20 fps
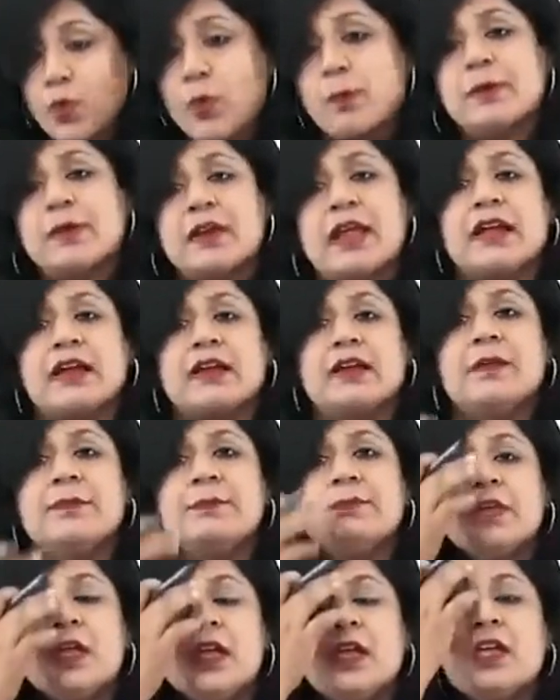open angle.
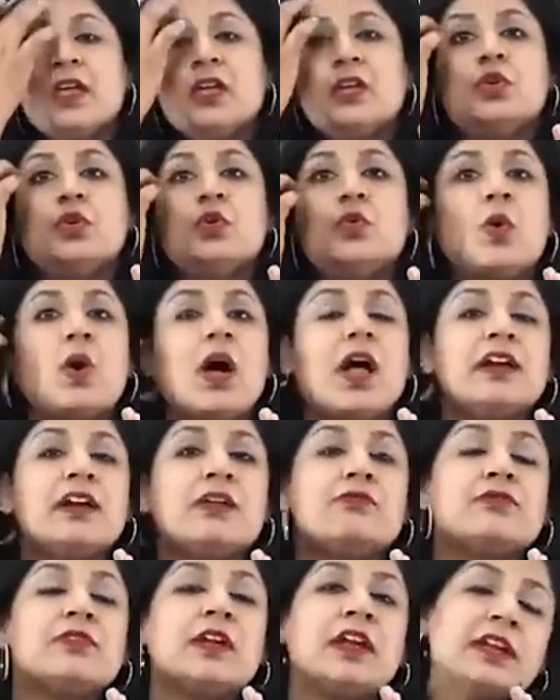You are
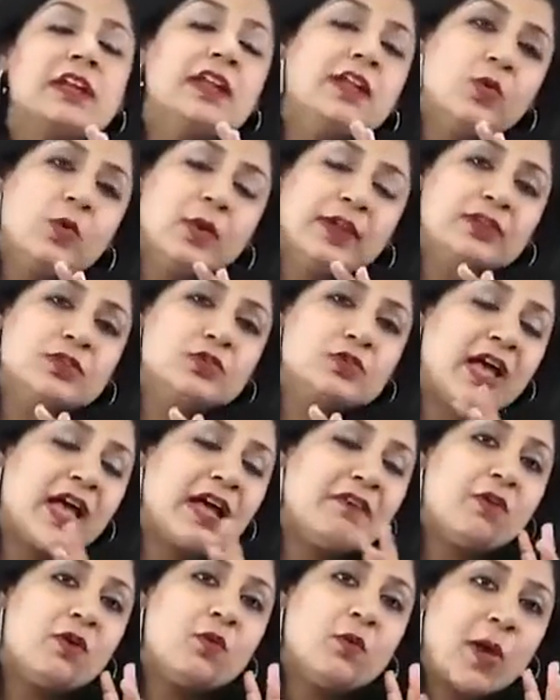definitely going to
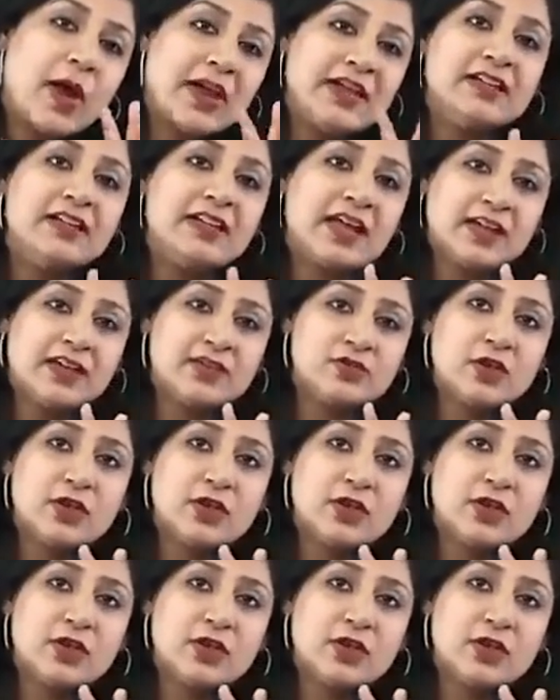have a white eye.